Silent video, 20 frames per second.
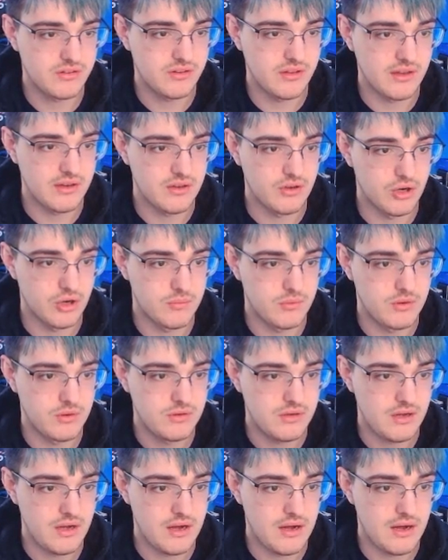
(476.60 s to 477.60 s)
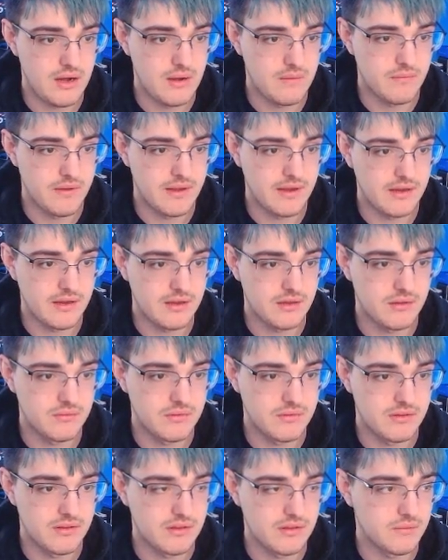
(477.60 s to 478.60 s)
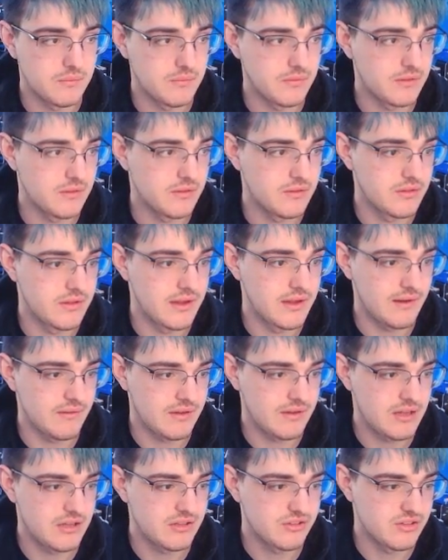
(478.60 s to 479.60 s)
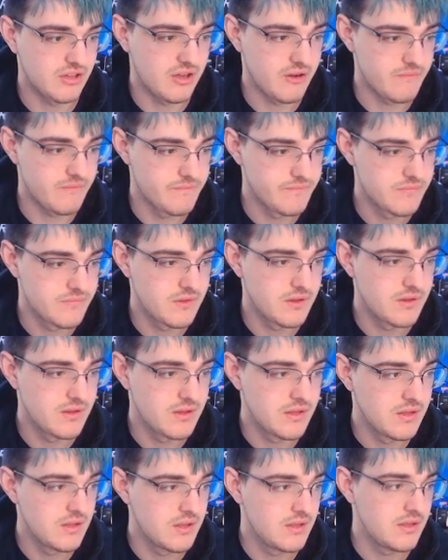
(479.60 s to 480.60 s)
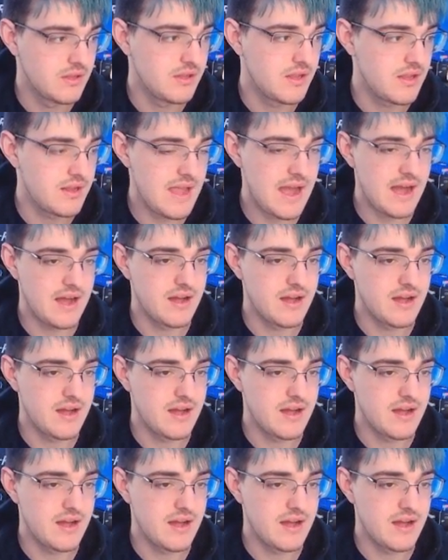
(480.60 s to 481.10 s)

like normal, um, like, like everything else. So yeah,